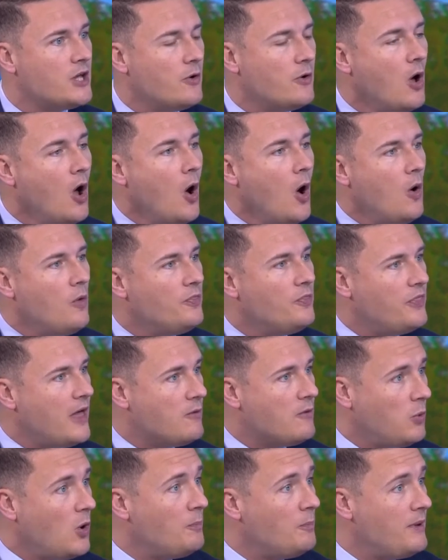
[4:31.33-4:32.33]
So
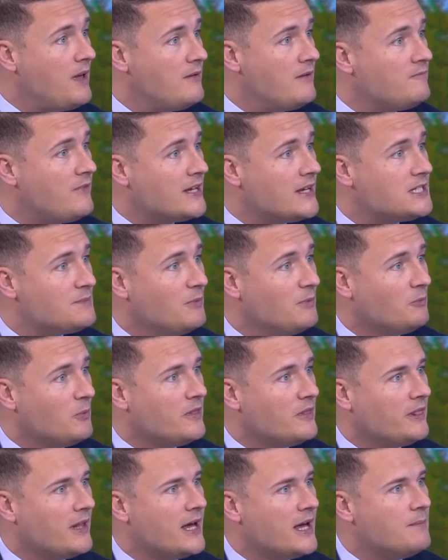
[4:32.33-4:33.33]
there will be investment
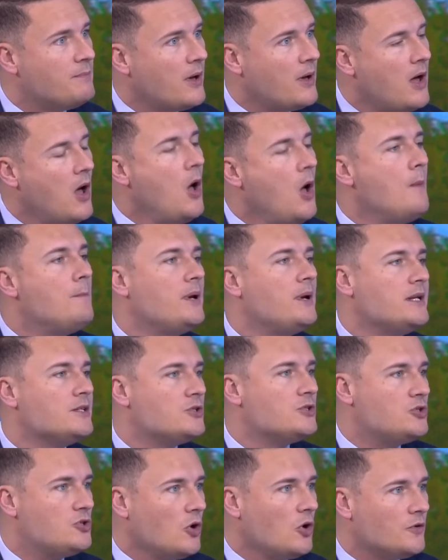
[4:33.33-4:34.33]
with Labour, but
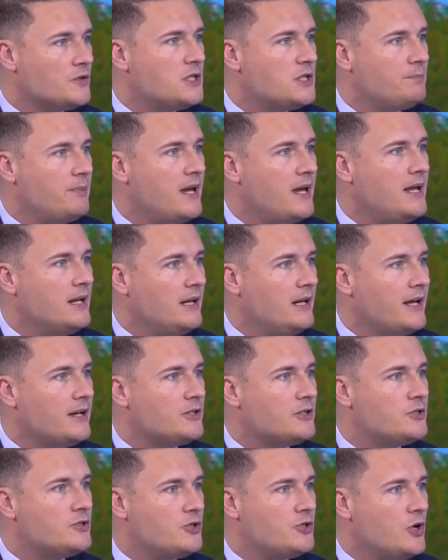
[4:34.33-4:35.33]
it's got to be
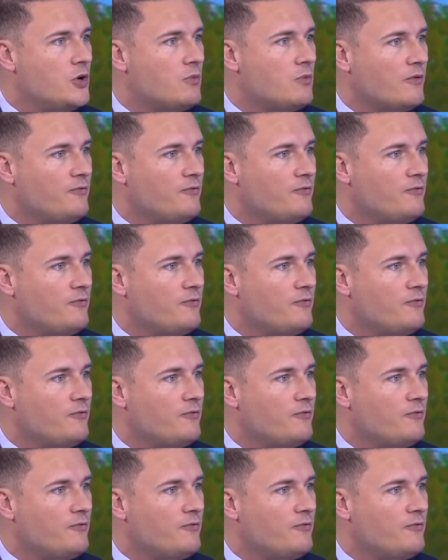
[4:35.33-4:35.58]
linked to